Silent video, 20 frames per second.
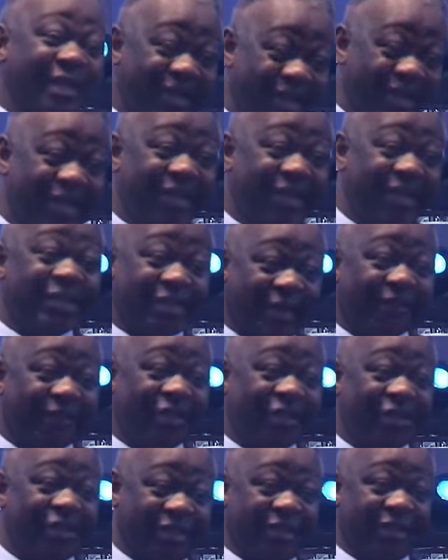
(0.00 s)
in his
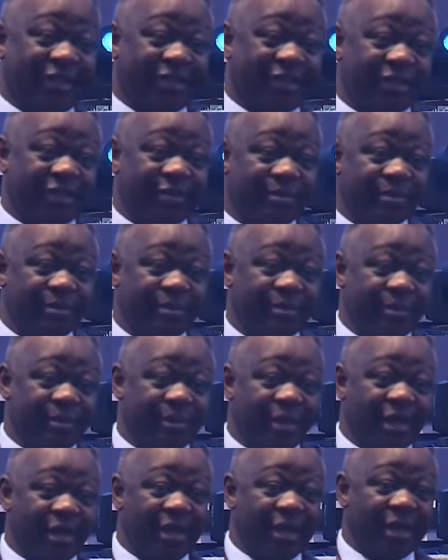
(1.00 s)
70s.
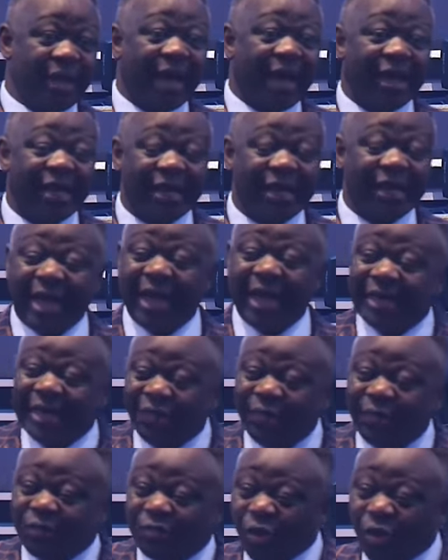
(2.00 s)
And
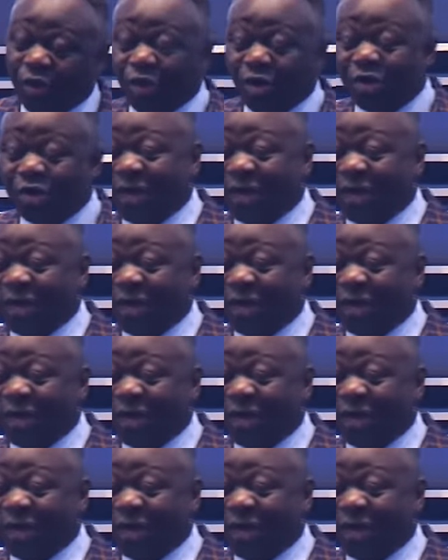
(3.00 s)
he followed